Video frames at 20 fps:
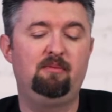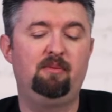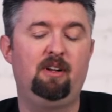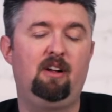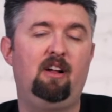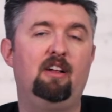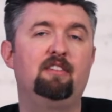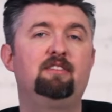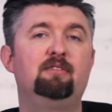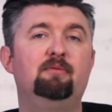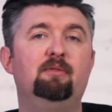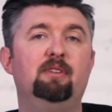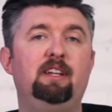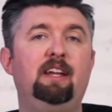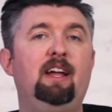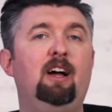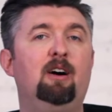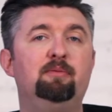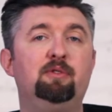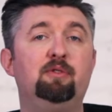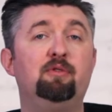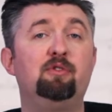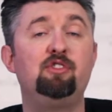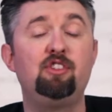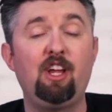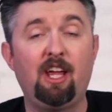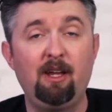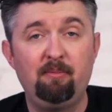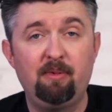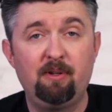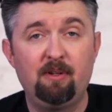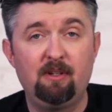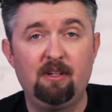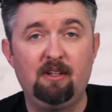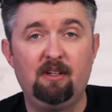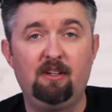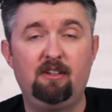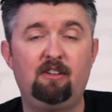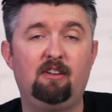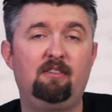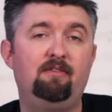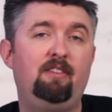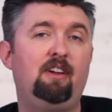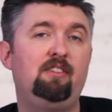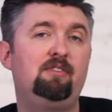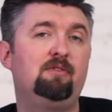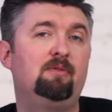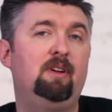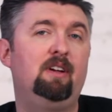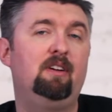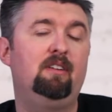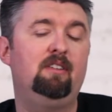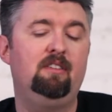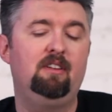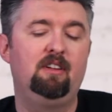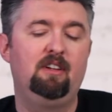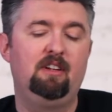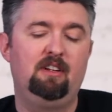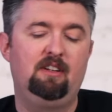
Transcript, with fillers: but also really help you shape your facial hair.